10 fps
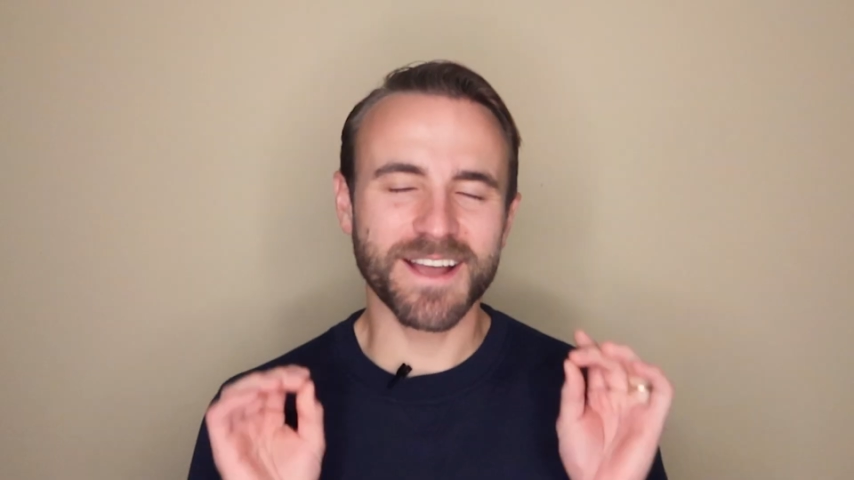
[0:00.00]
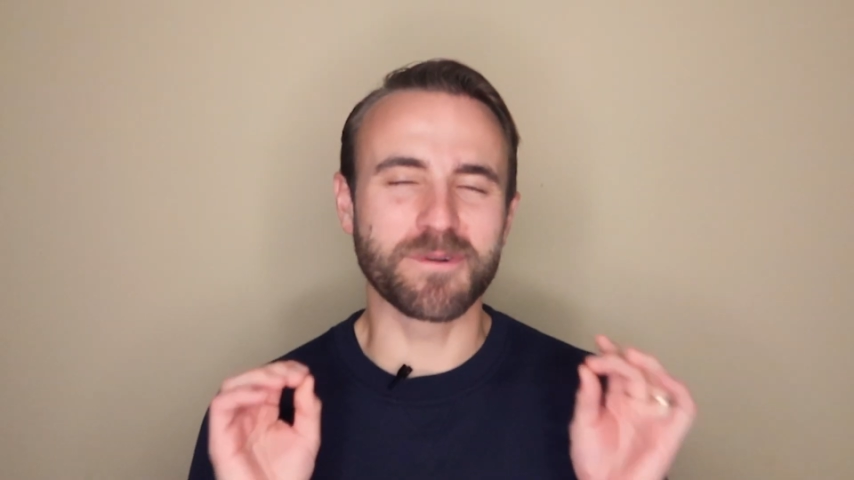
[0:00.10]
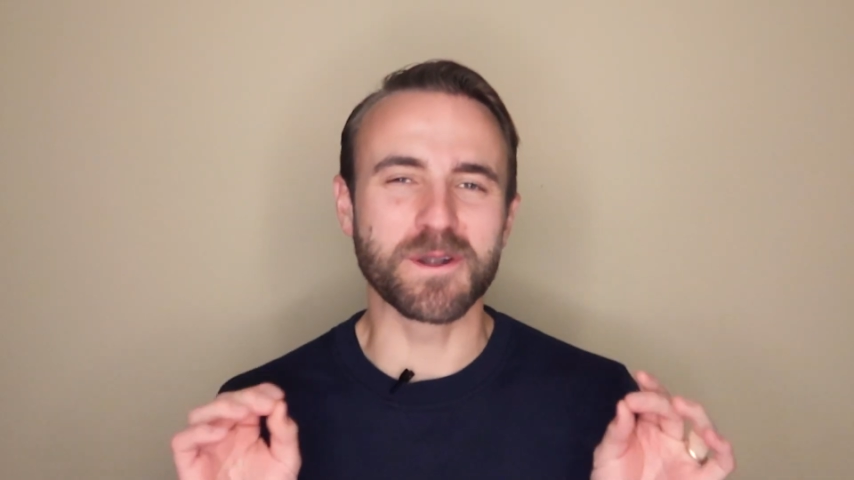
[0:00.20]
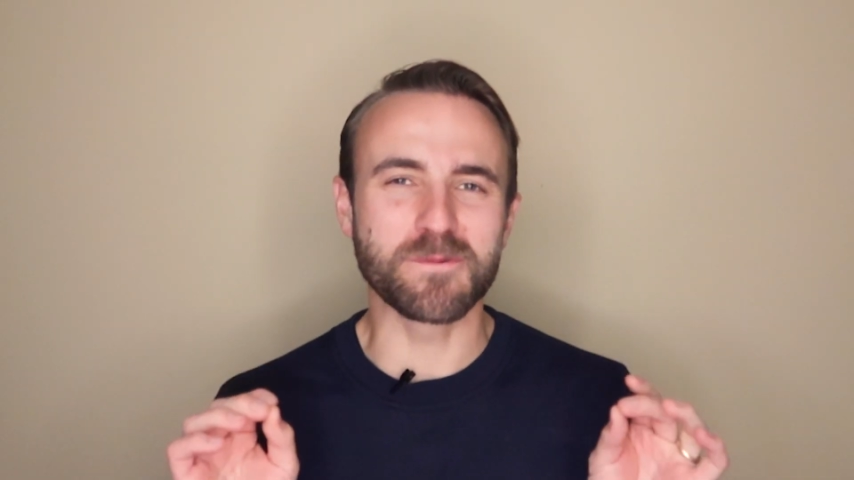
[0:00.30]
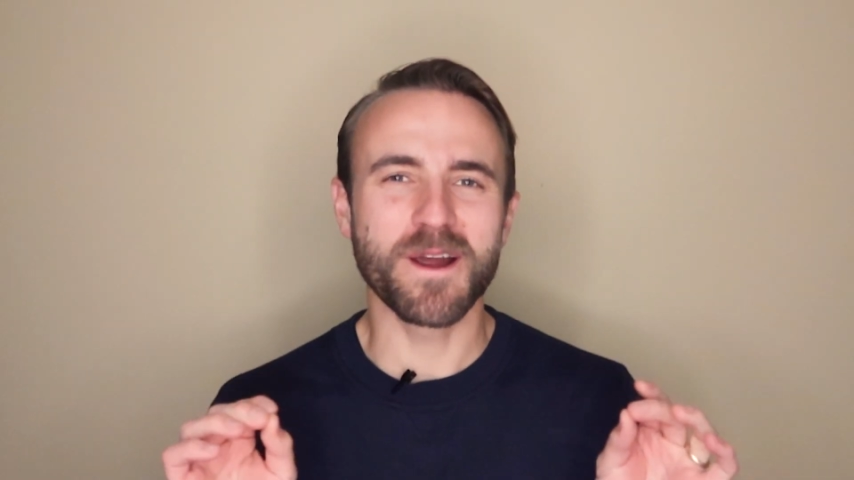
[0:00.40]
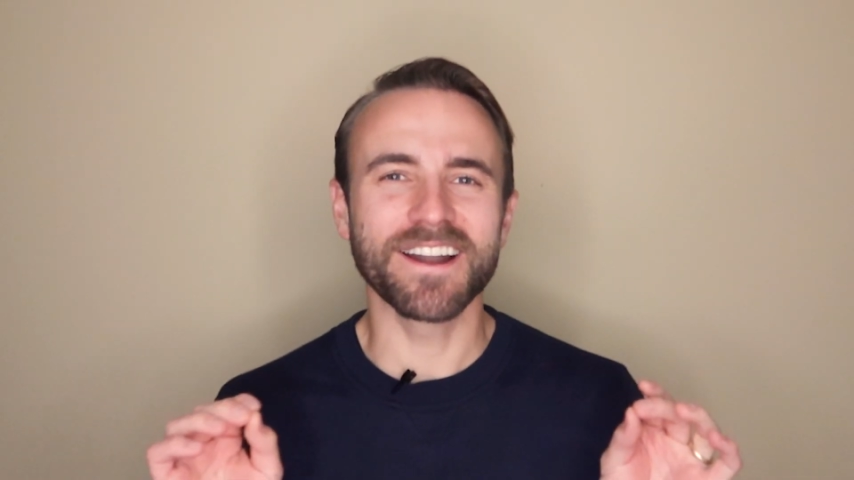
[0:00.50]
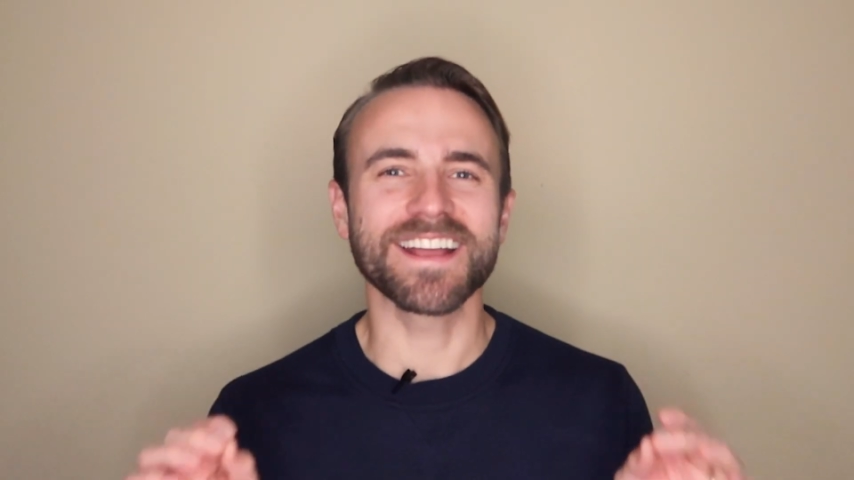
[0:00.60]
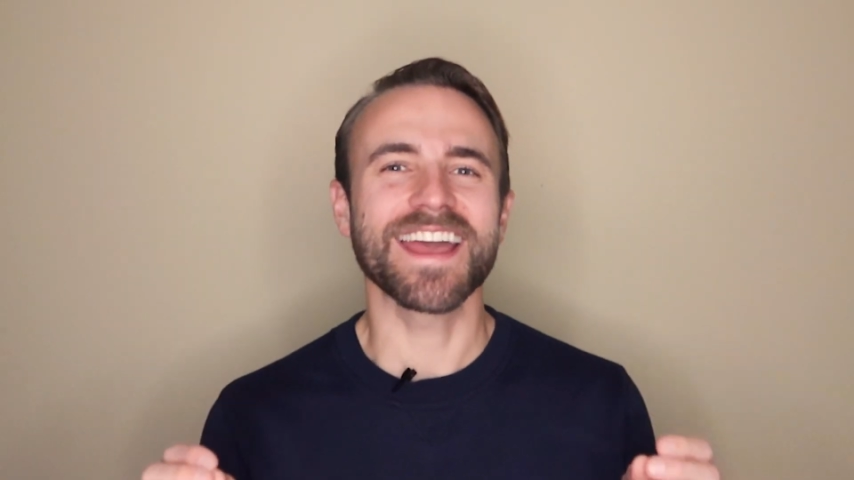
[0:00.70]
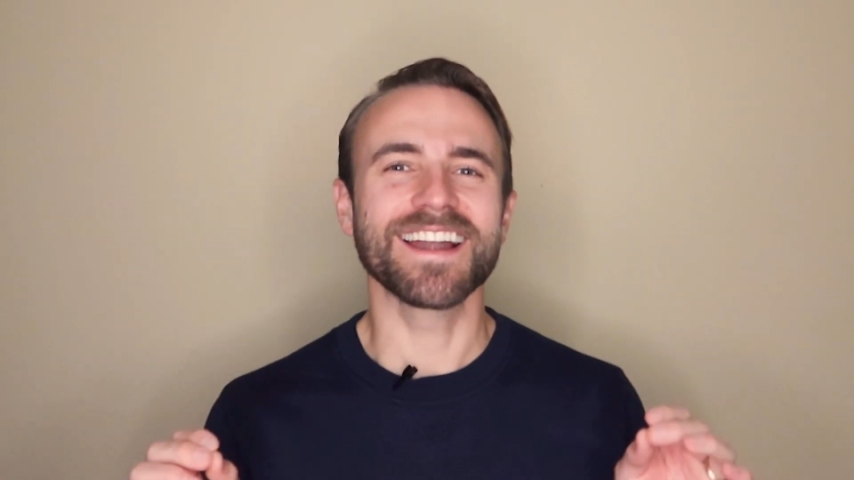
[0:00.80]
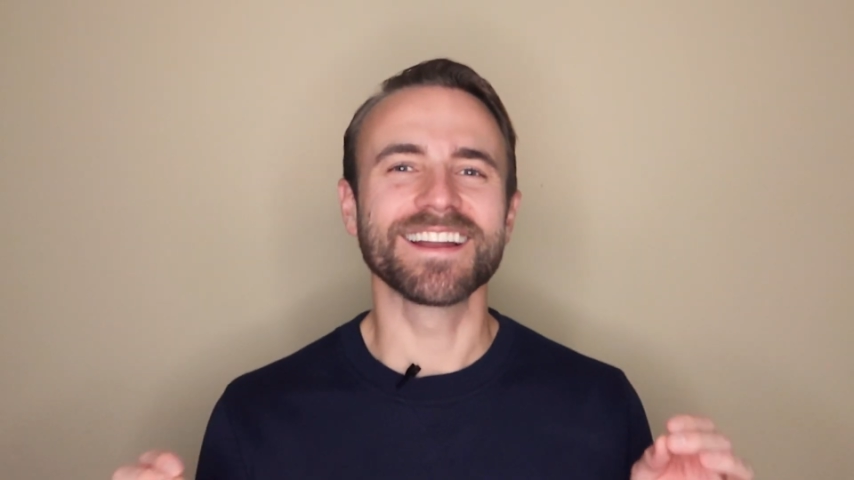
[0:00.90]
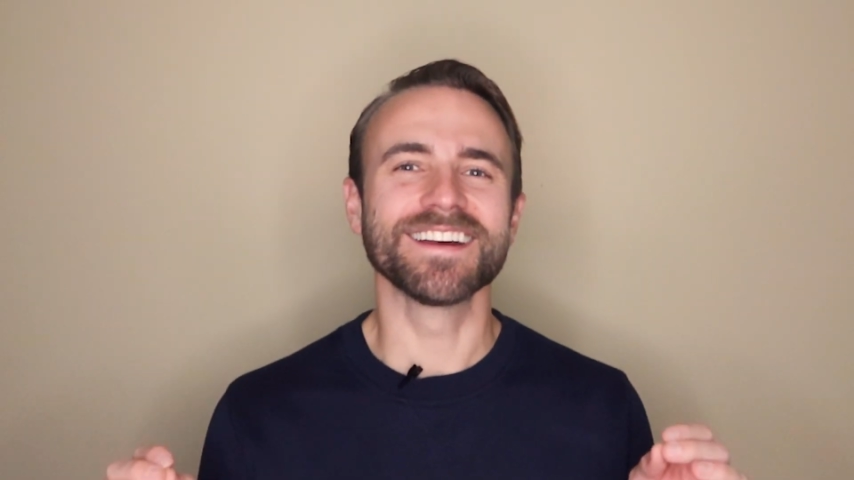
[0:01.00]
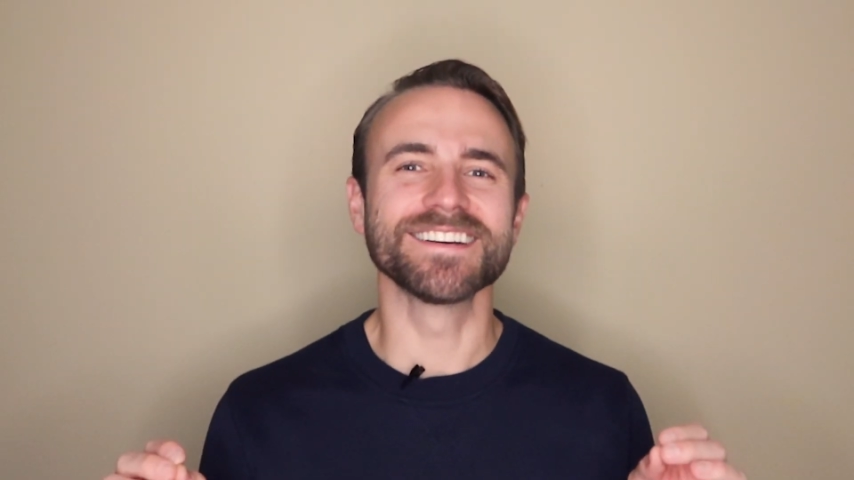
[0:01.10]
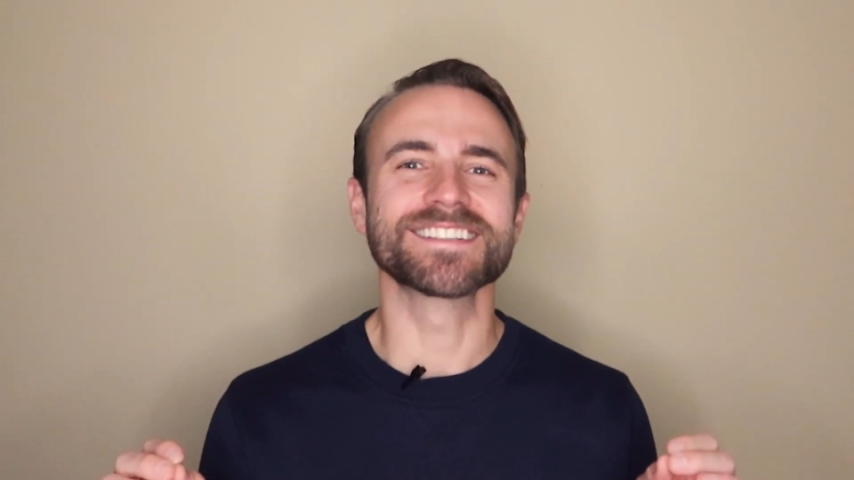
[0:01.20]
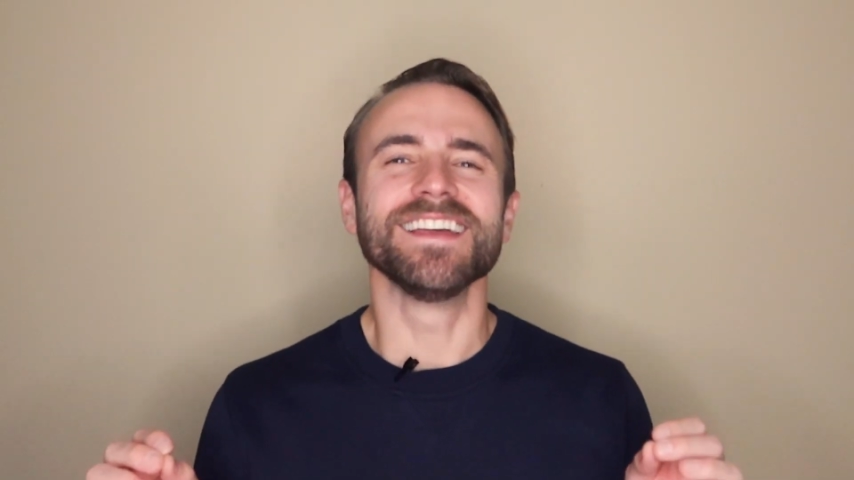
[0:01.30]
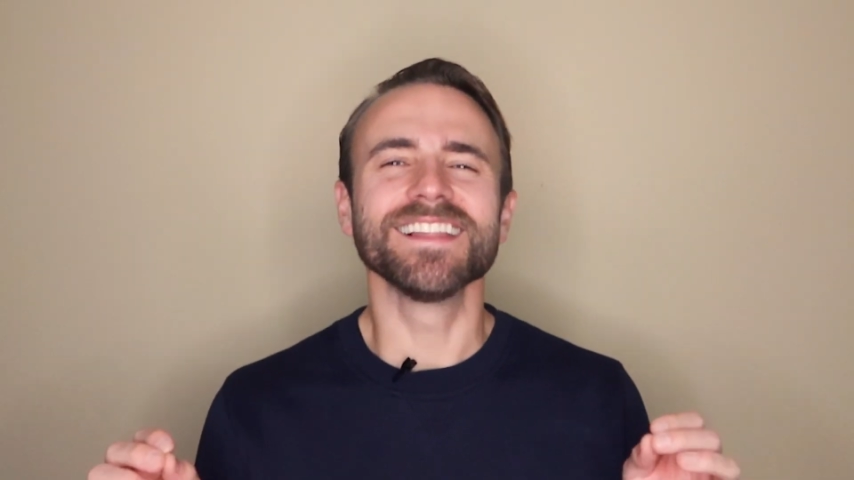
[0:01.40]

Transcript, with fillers: Nick, when you're wearing a Canada Goose,